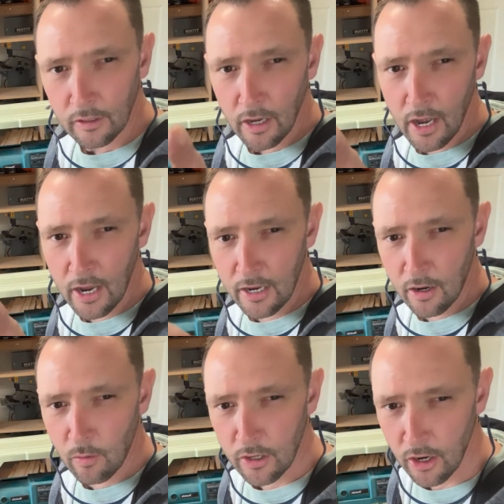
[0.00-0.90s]
Hi,
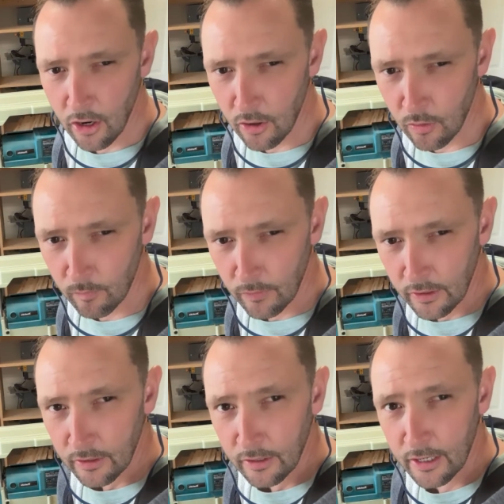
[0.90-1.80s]
how are you?
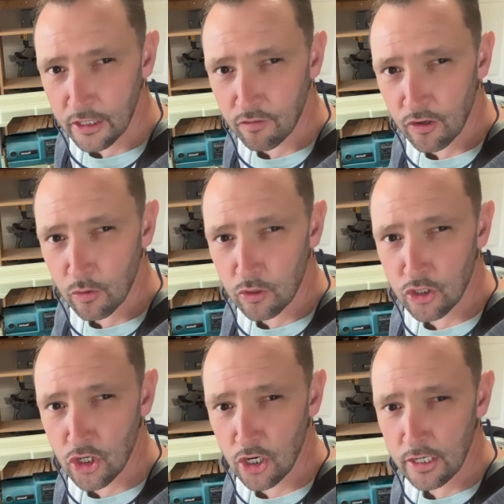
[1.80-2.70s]
Nice for you to
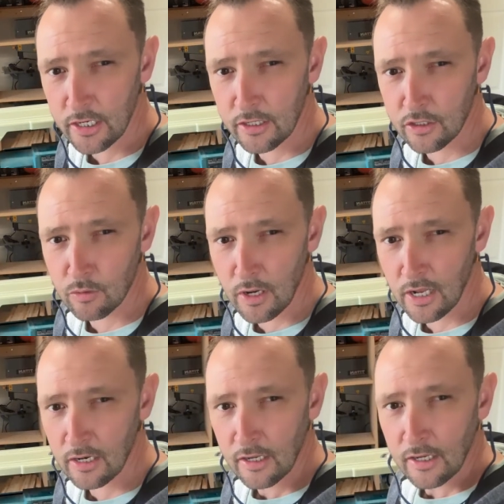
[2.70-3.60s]
join in as
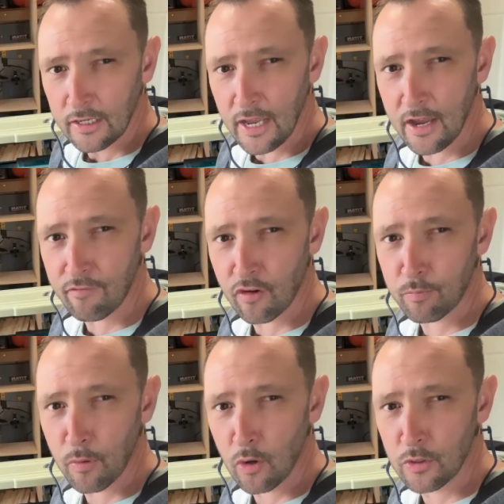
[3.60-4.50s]
well. Yeah,
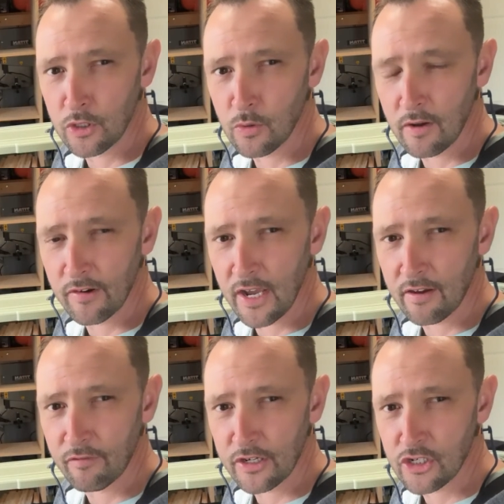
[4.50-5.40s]
football, we do have an
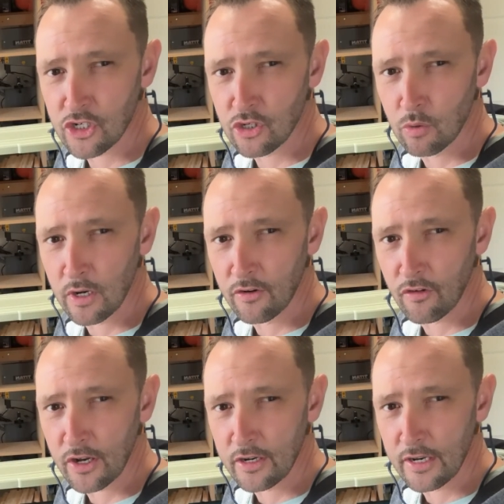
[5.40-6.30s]
average of
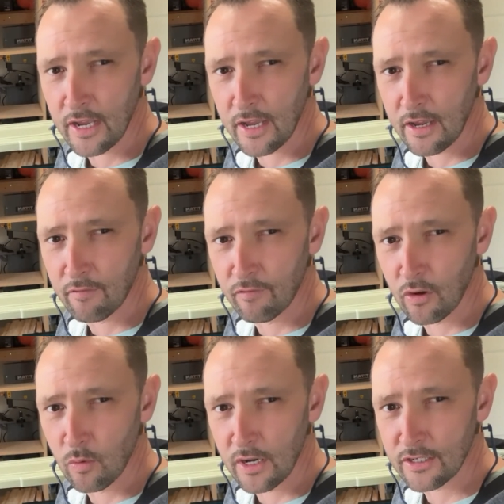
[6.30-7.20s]
200
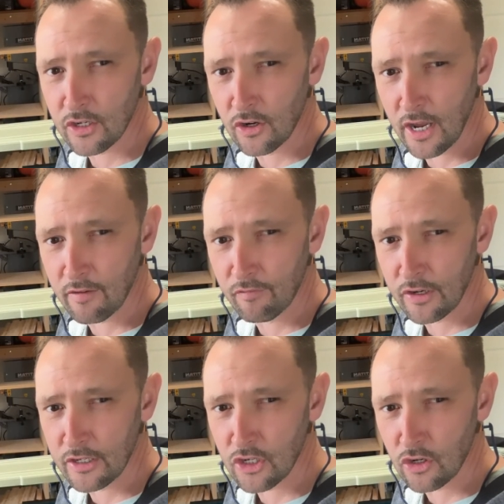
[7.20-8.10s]
viewers on
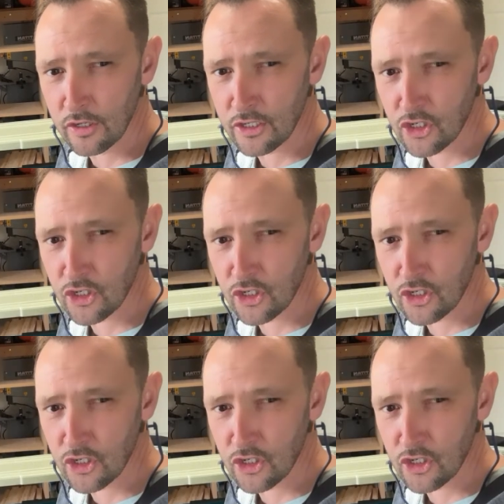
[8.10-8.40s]
average on this